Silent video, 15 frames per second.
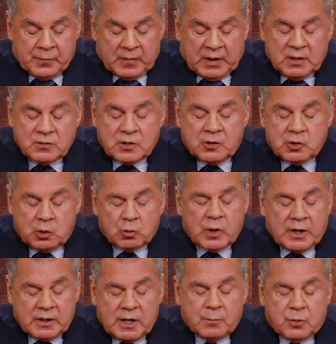He said, You
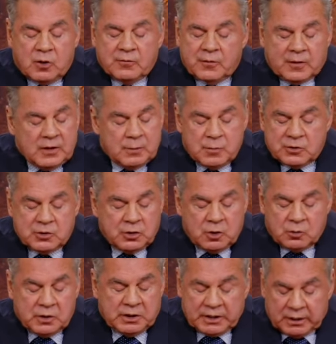read that perfectly, but you
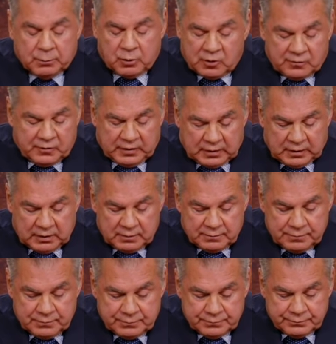don't get it perfectly.
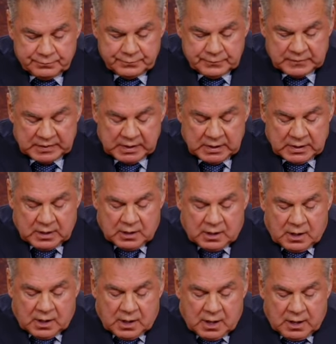
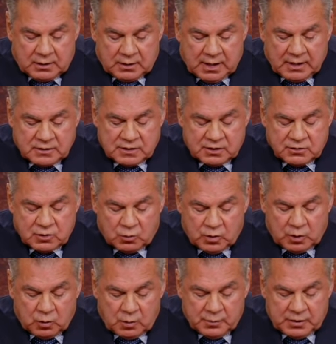I, I said, So what
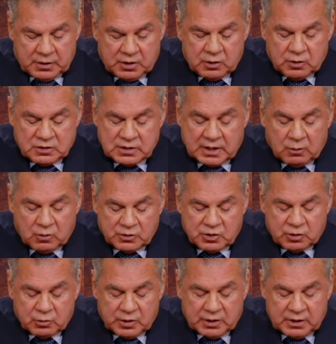do you want me to do? He said, I want
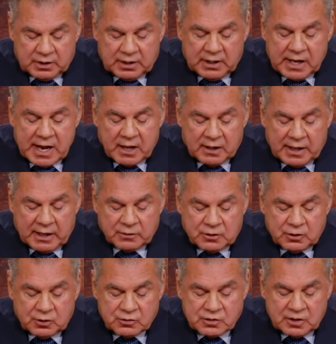you to read it again out loud
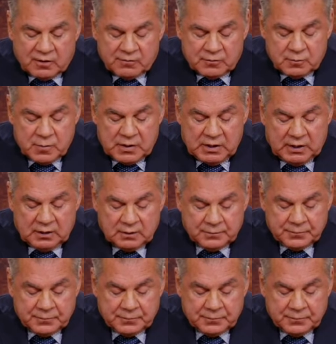to yourself and me.